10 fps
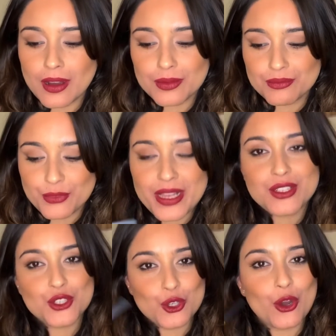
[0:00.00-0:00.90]
rest
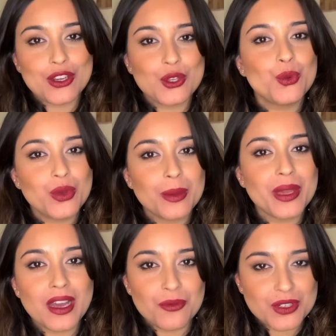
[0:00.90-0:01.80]
assured you will be
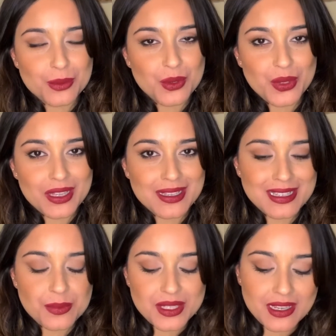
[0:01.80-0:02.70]
comfortable with these
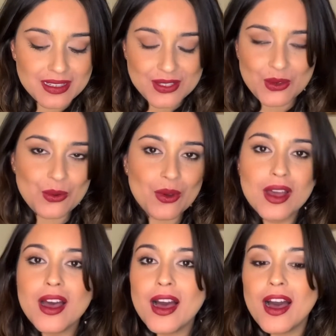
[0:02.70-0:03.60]
lipsticks. So
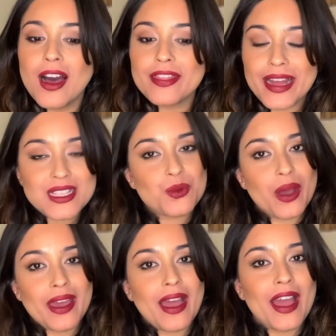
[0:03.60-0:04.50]
that's
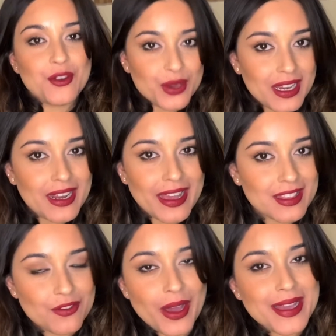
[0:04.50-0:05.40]
why I really like the
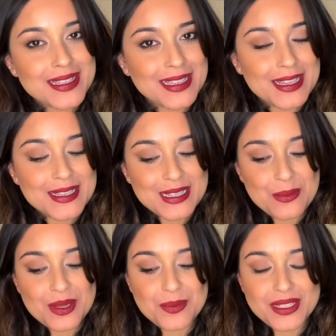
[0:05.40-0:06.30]
YSL Slim
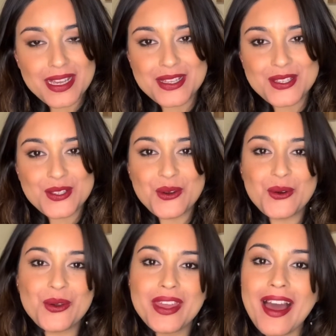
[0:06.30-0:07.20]
lipsticks. So
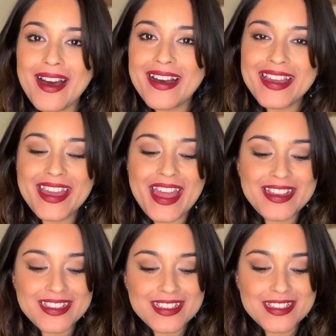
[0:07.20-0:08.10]
yeah,
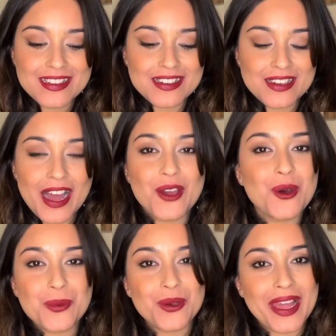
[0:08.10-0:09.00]
and I hope
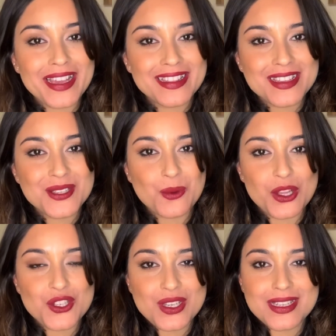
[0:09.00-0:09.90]
you like these
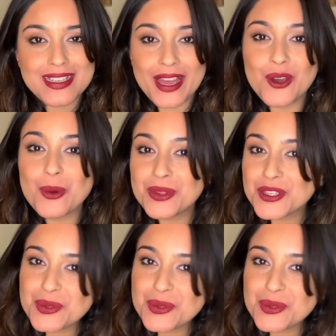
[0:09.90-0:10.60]
swatches. I hope this was